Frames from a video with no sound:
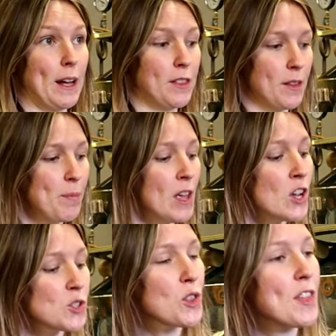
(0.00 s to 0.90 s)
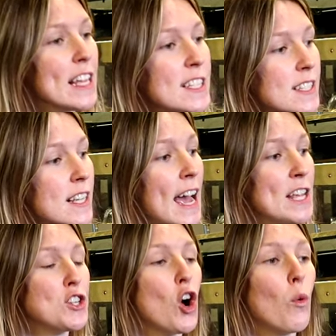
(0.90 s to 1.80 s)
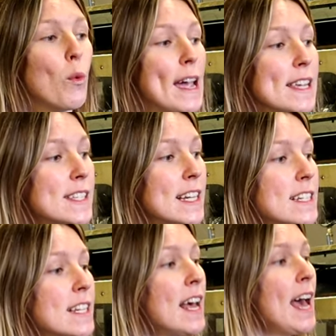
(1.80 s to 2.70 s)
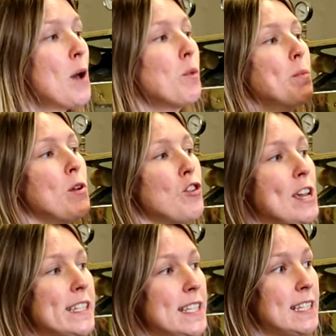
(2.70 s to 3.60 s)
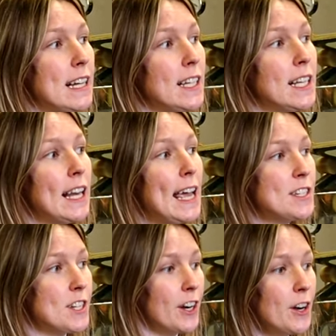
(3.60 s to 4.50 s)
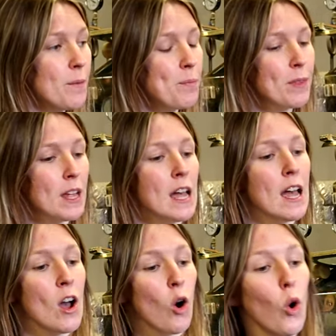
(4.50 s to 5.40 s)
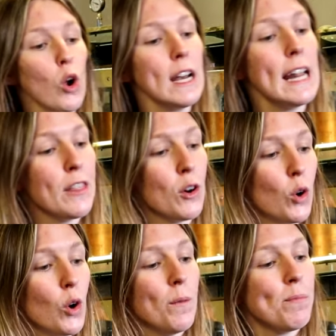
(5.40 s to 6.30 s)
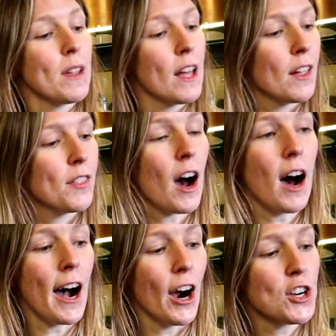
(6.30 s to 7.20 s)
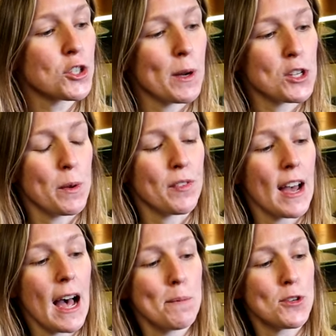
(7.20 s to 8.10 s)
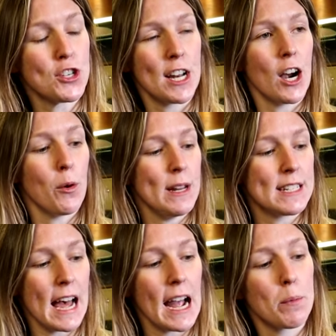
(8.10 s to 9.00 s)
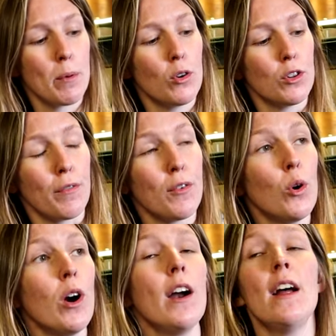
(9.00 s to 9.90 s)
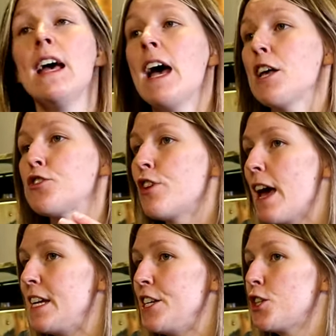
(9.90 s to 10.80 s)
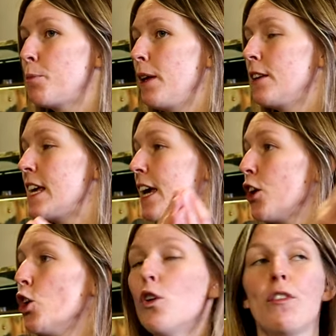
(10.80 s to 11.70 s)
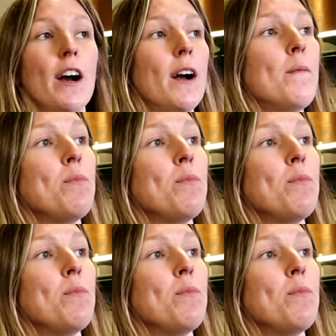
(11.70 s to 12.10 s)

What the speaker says: with. So this is not wasted, it will be redistilled later. Only though, the heart, which we've captured in our wee tank below the floor, is ready to be taken over